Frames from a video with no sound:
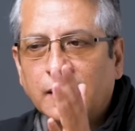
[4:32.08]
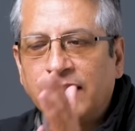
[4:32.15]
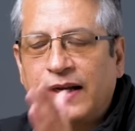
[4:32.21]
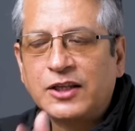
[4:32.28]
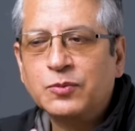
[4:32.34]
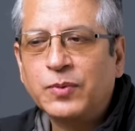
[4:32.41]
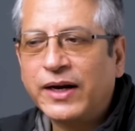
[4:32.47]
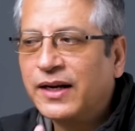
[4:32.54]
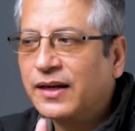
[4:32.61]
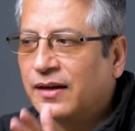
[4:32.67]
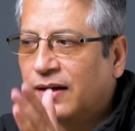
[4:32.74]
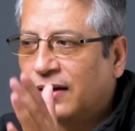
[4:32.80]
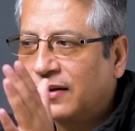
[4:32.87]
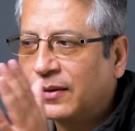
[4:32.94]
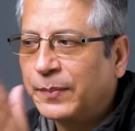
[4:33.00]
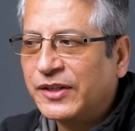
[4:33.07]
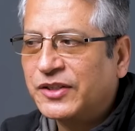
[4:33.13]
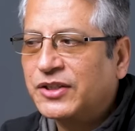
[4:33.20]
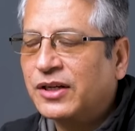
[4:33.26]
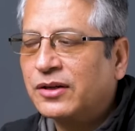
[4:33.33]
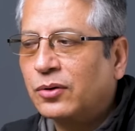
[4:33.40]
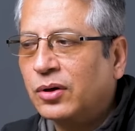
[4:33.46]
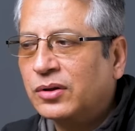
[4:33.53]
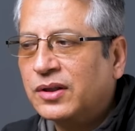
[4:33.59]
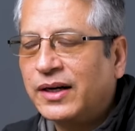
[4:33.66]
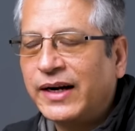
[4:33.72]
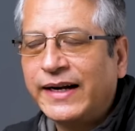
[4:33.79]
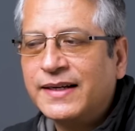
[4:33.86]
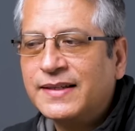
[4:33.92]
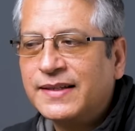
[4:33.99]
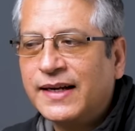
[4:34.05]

That's why the picture on the right